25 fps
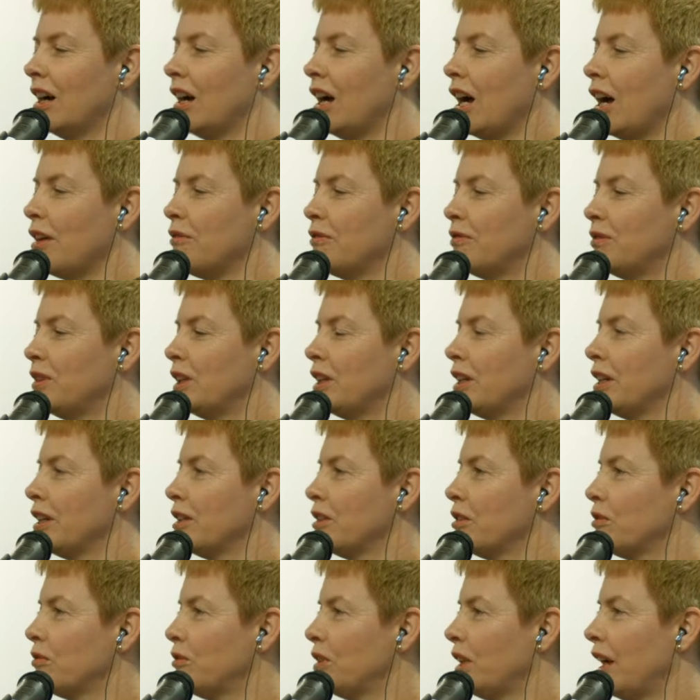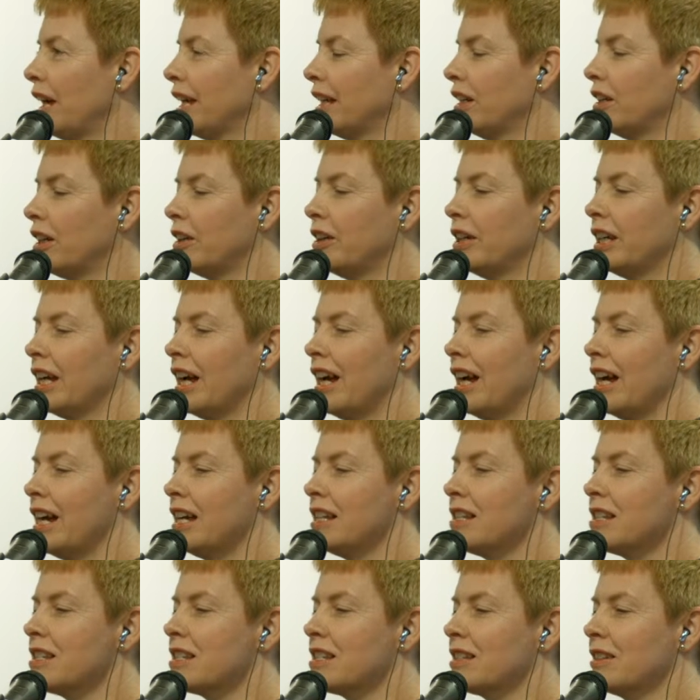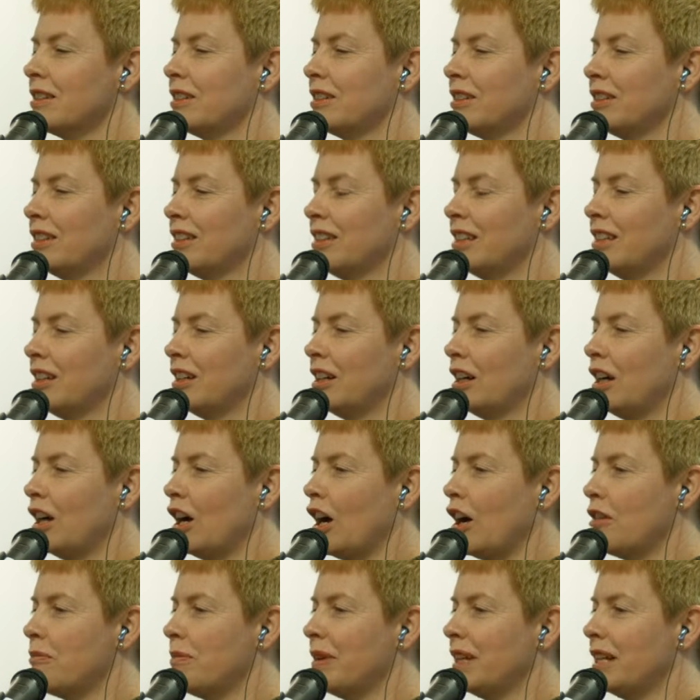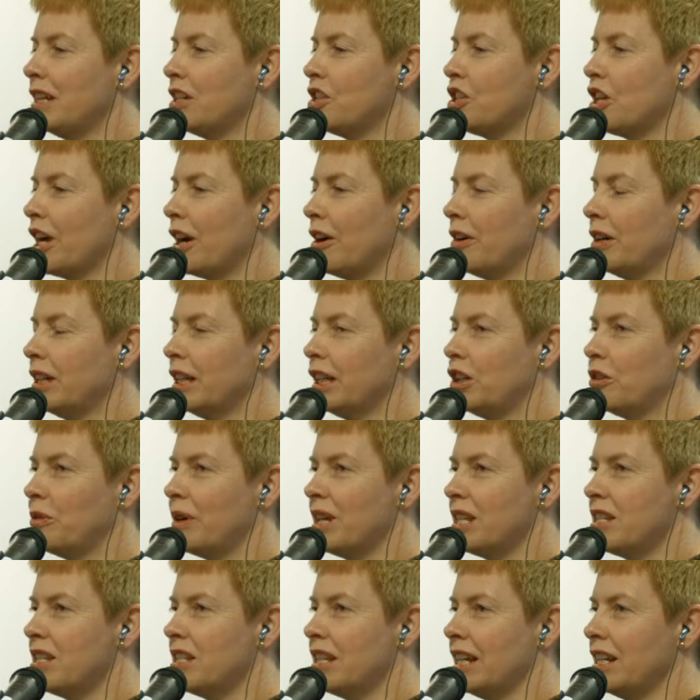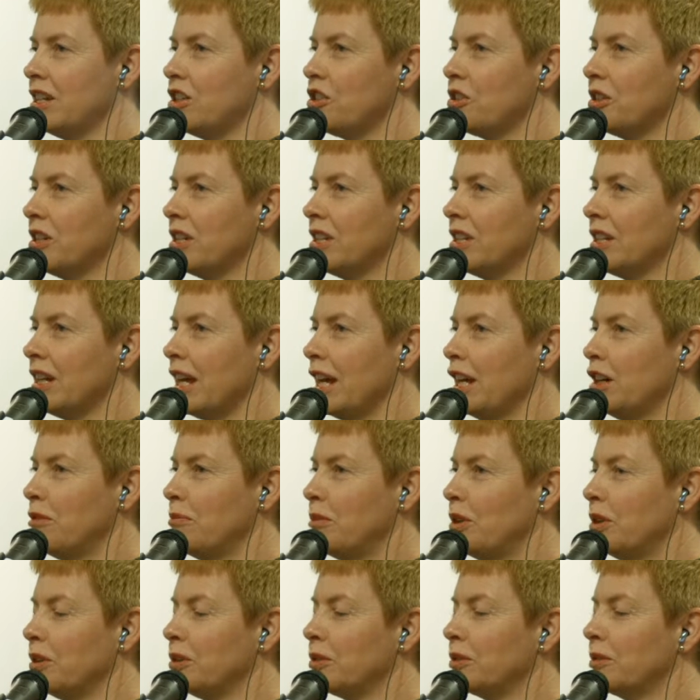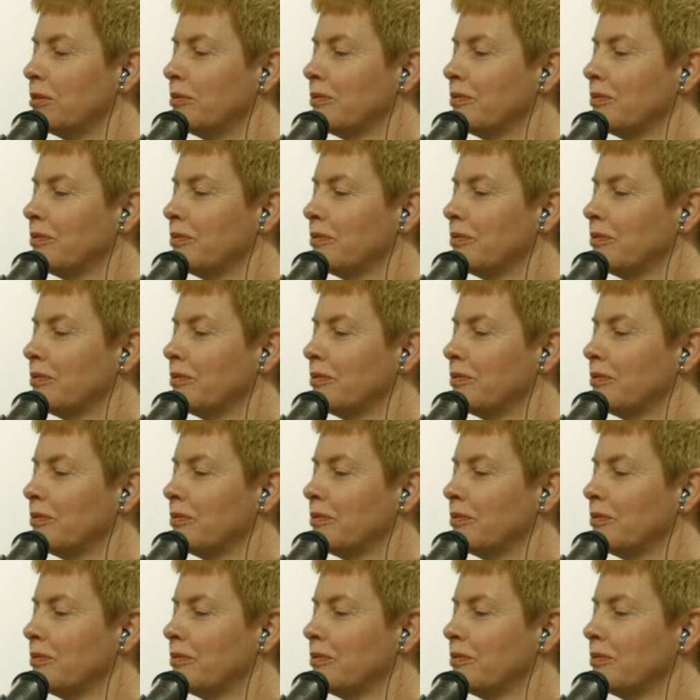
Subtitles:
I've flown flying go-karts. I've been a charity quest entrant and a model.